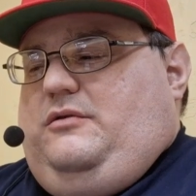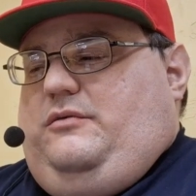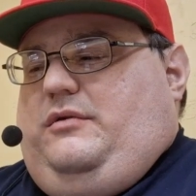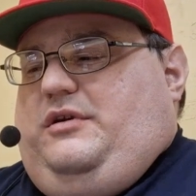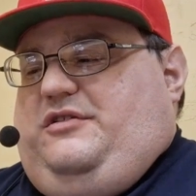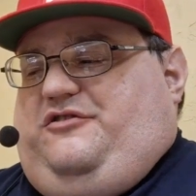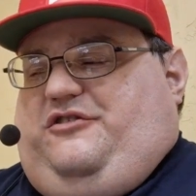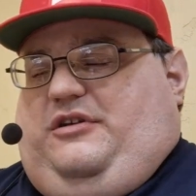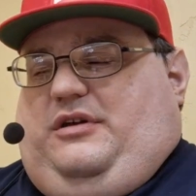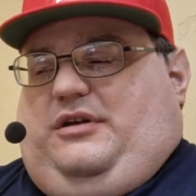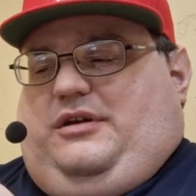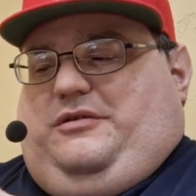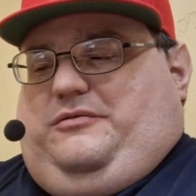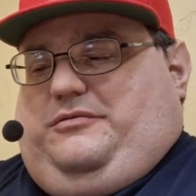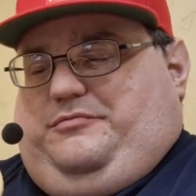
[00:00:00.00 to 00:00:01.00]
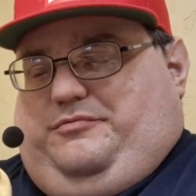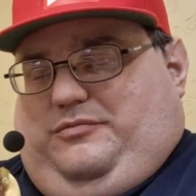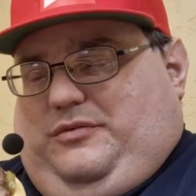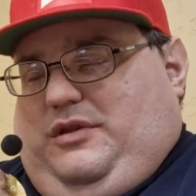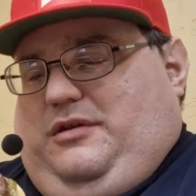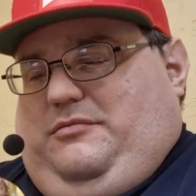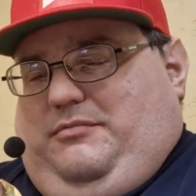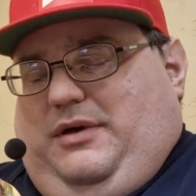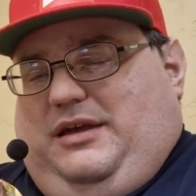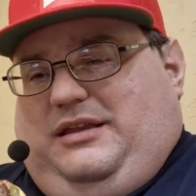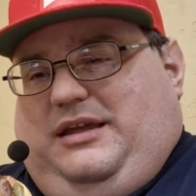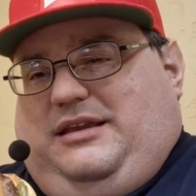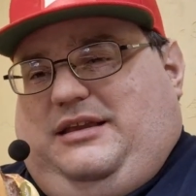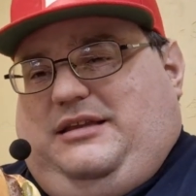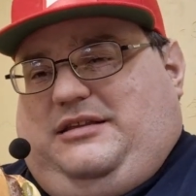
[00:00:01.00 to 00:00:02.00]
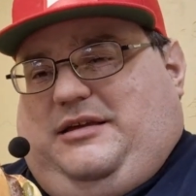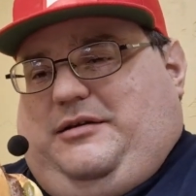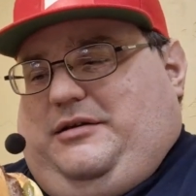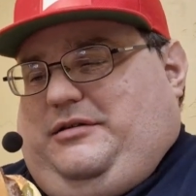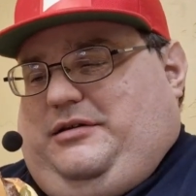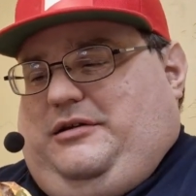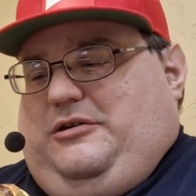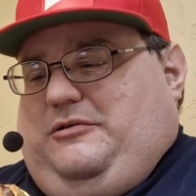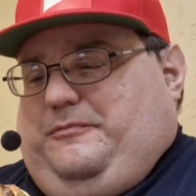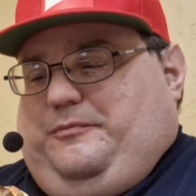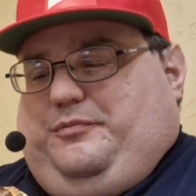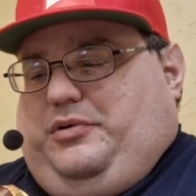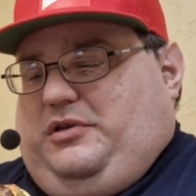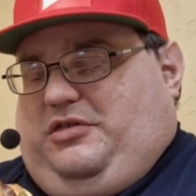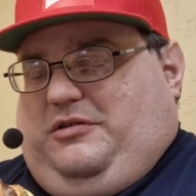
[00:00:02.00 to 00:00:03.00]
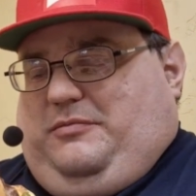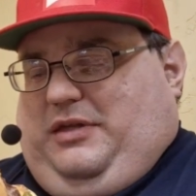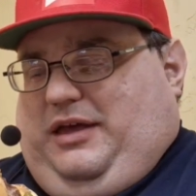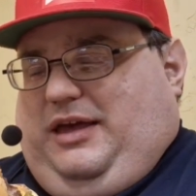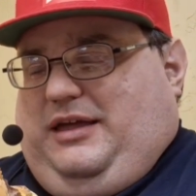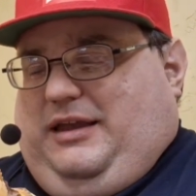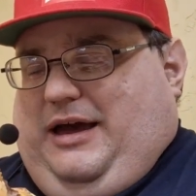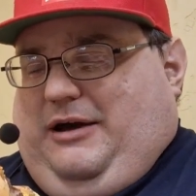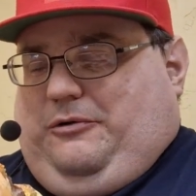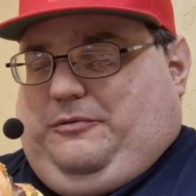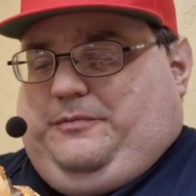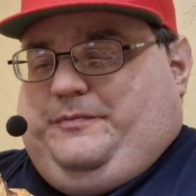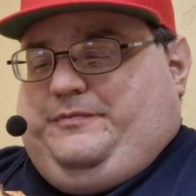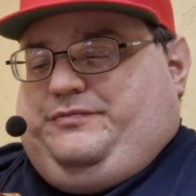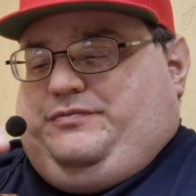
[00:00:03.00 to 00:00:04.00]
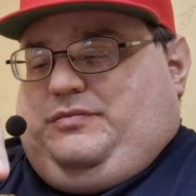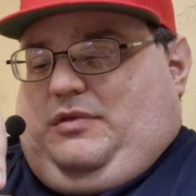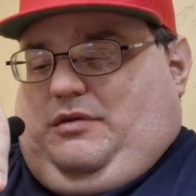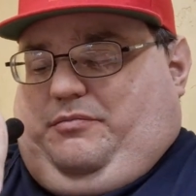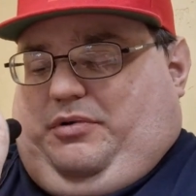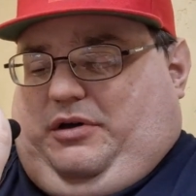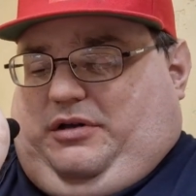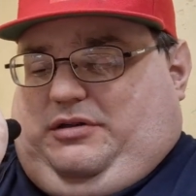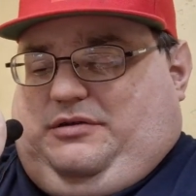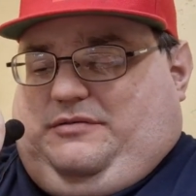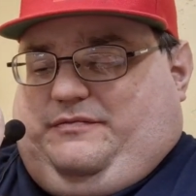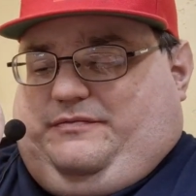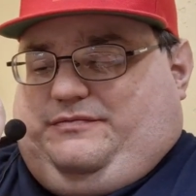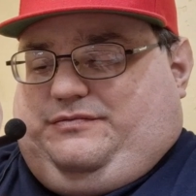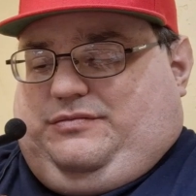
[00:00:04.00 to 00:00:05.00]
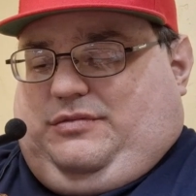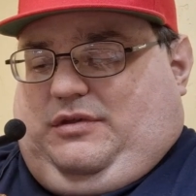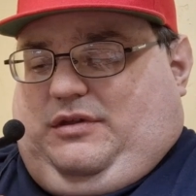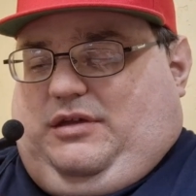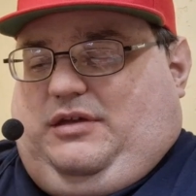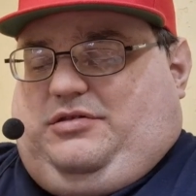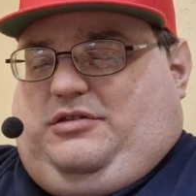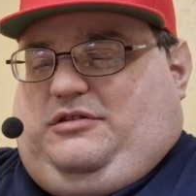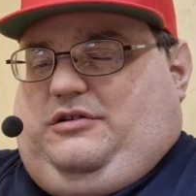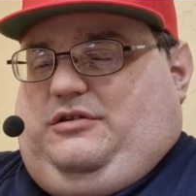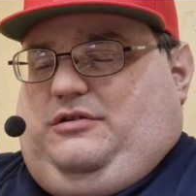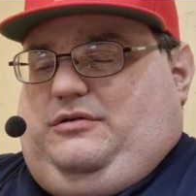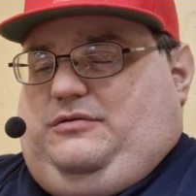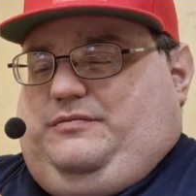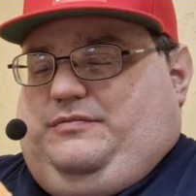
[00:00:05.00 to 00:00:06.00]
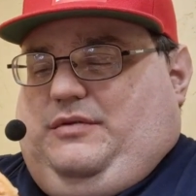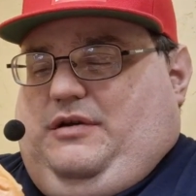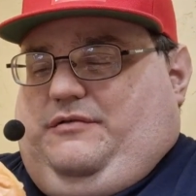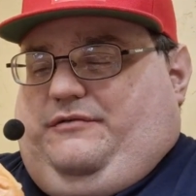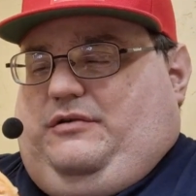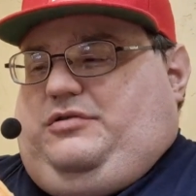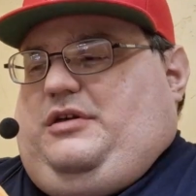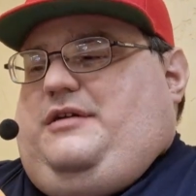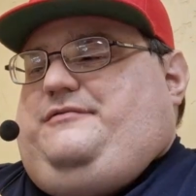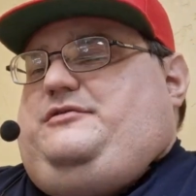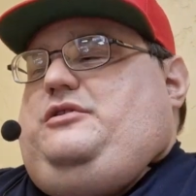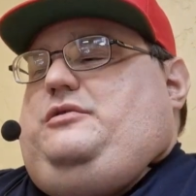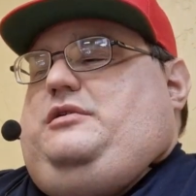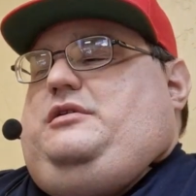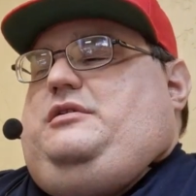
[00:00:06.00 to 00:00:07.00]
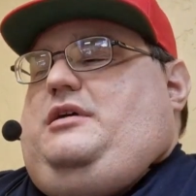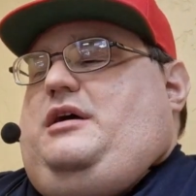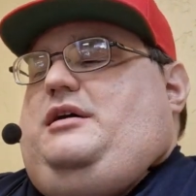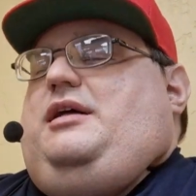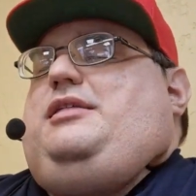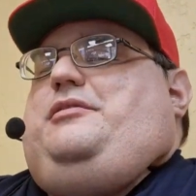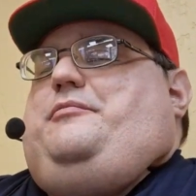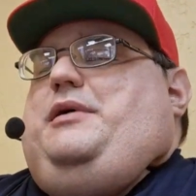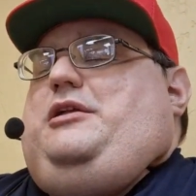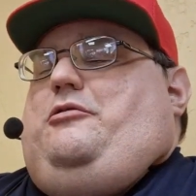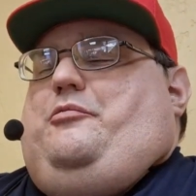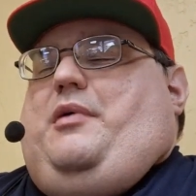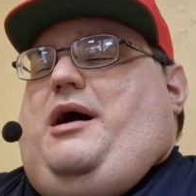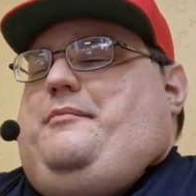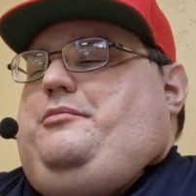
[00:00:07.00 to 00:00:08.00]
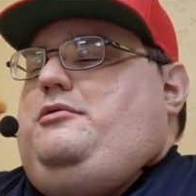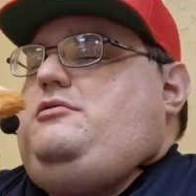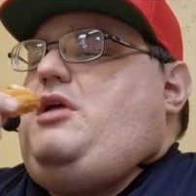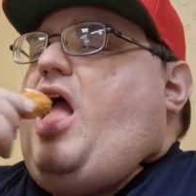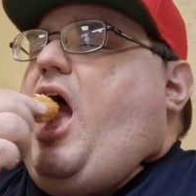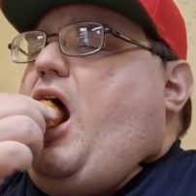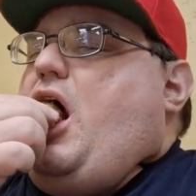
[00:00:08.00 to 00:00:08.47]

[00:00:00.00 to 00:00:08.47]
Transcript: which may need it to, put some of the heat out. But let's first off, do a jalapeno popper.